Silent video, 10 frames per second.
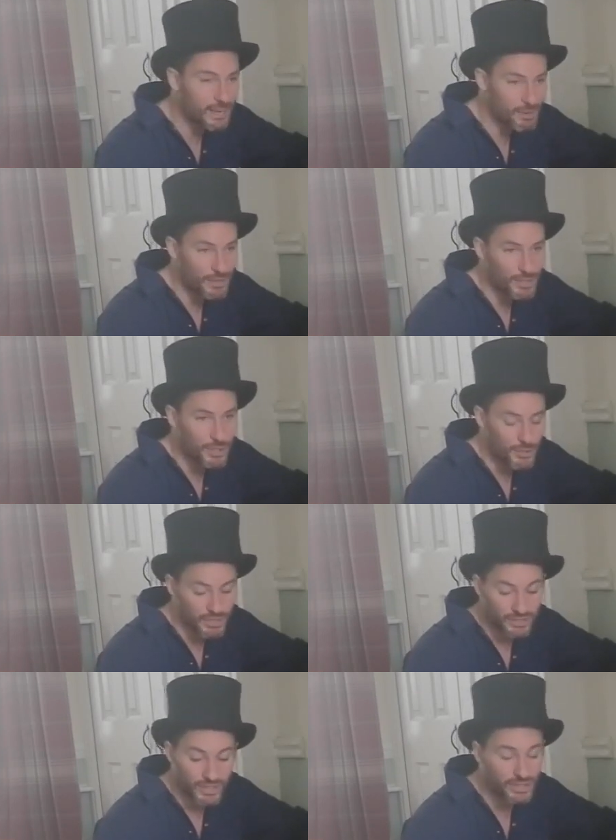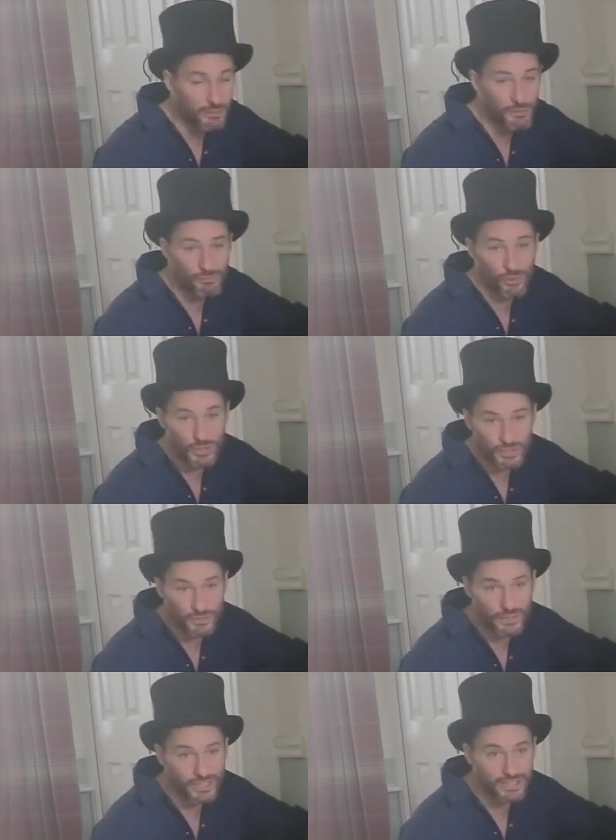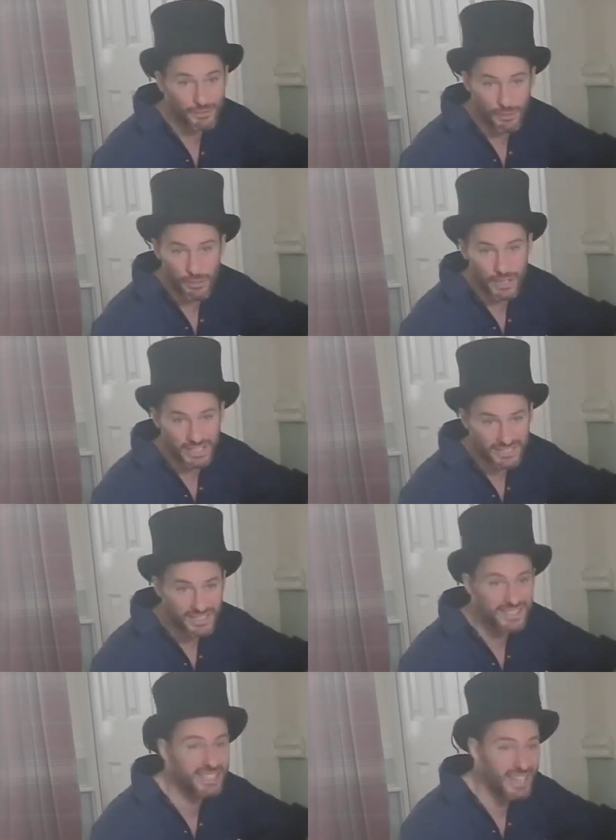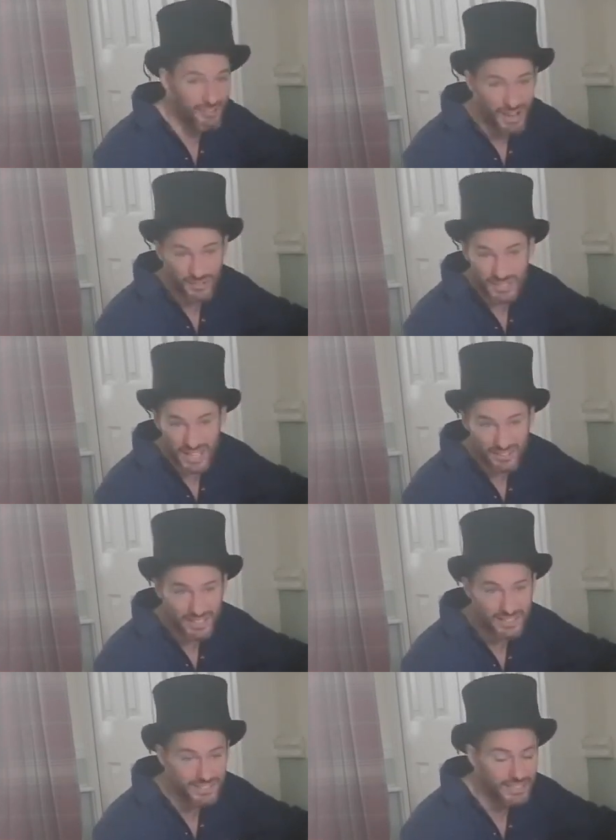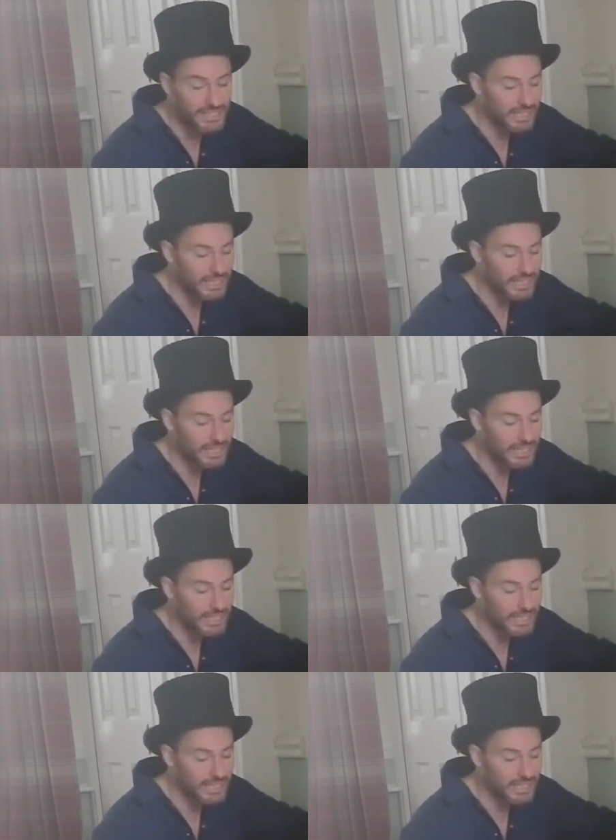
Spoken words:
get around the corners. I've got different rods for different thicknesses to get round areas.